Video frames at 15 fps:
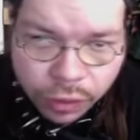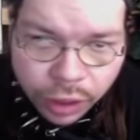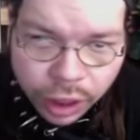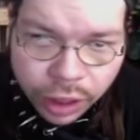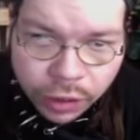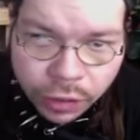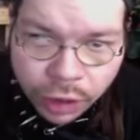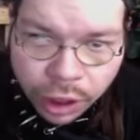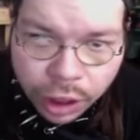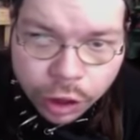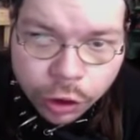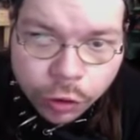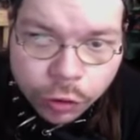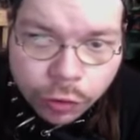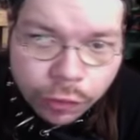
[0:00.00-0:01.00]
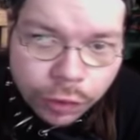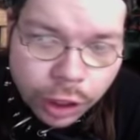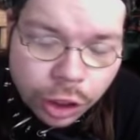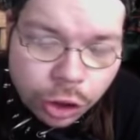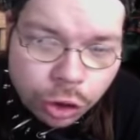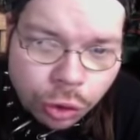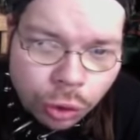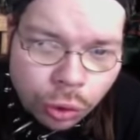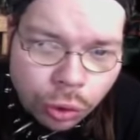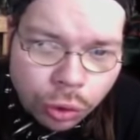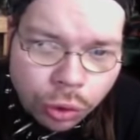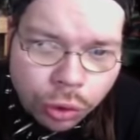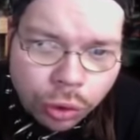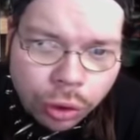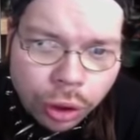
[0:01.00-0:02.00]
18 years of age or
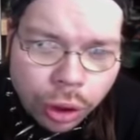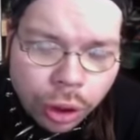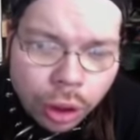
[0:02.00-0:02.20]
older,